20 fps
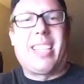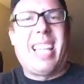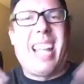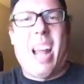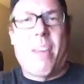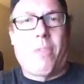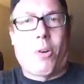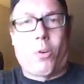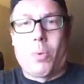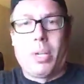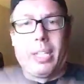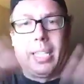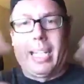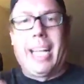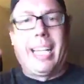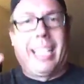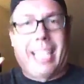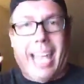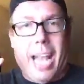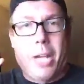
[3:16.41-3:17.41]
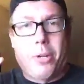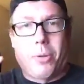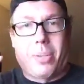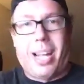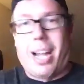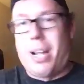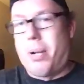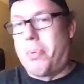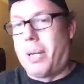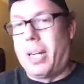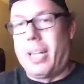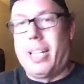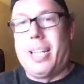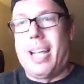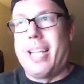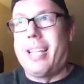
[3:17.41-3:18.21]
They never really engage with anybody